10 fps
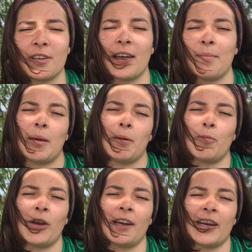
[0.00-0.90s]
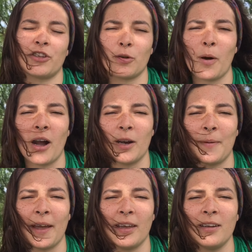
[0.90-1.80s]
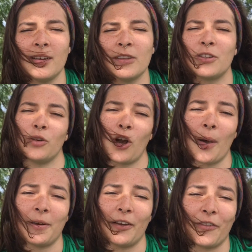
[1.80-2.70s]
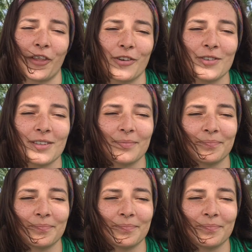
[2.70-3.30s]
and maybe bring an extra pot or pan to accommodate for those.